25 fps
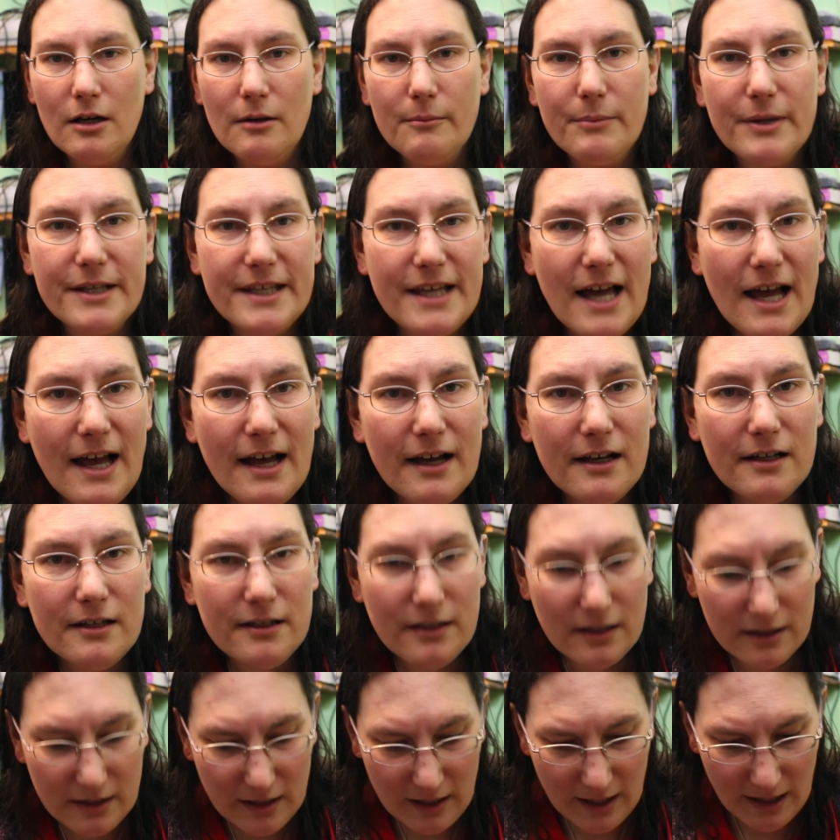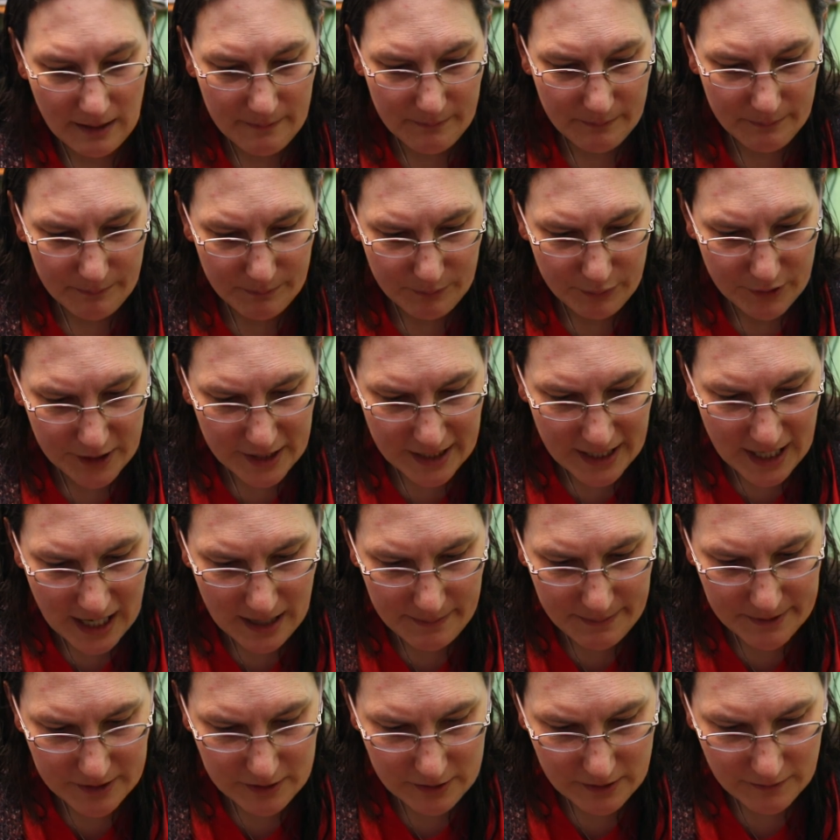But yeah, I'm pretty
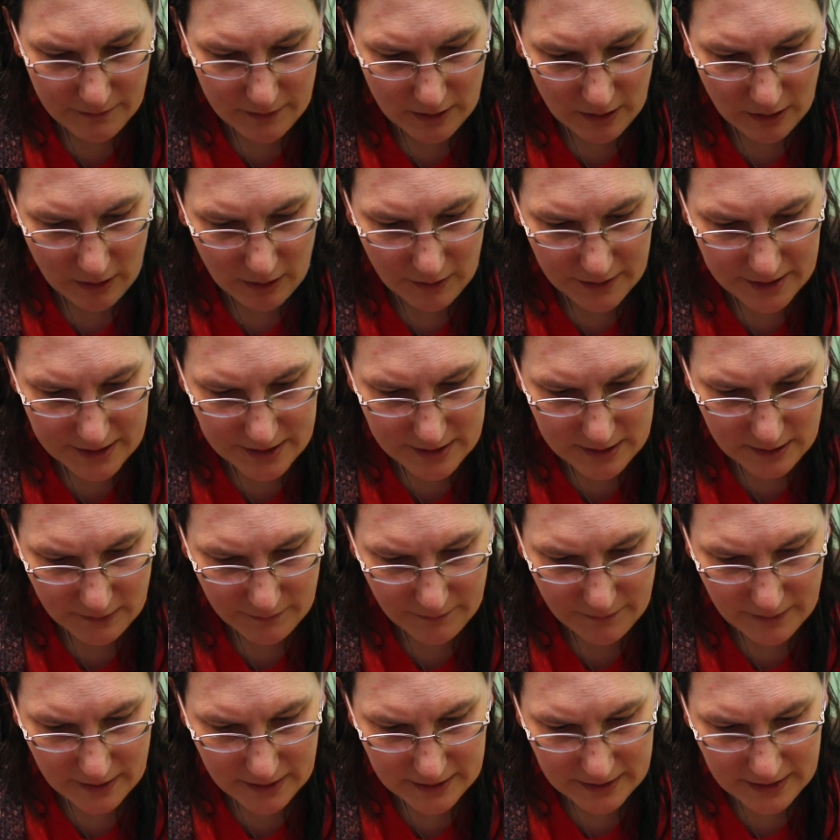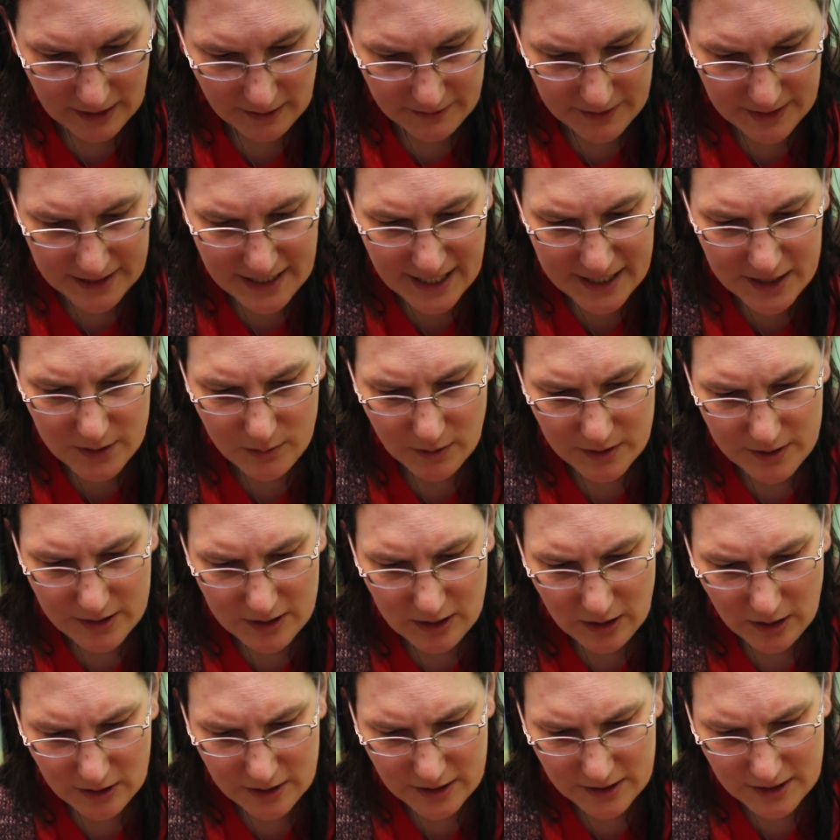happy to have got all this stuff. Now, the next one's
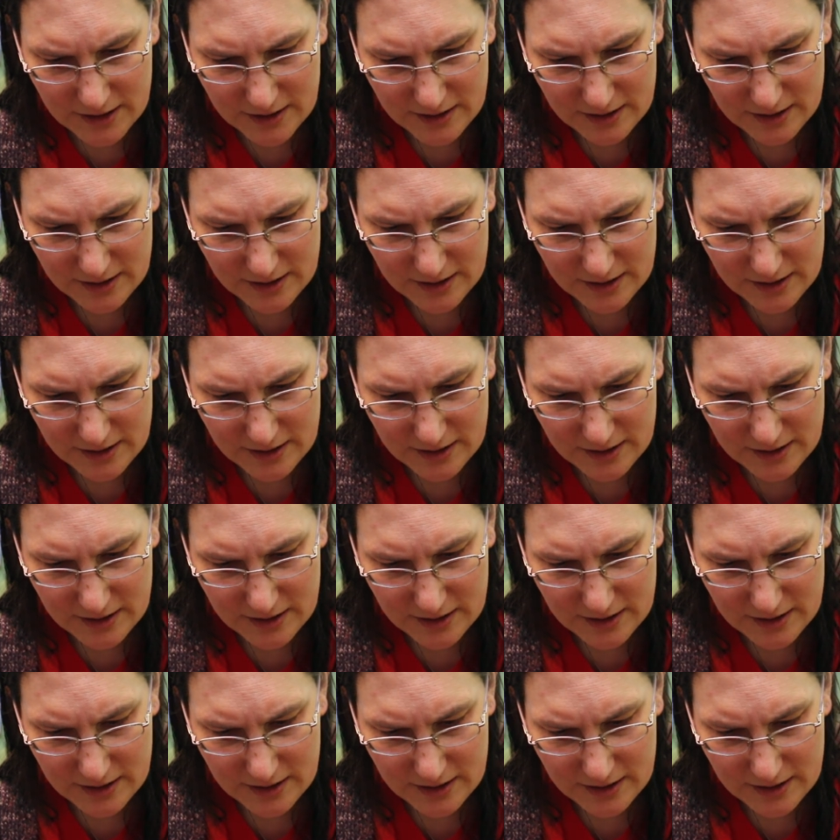got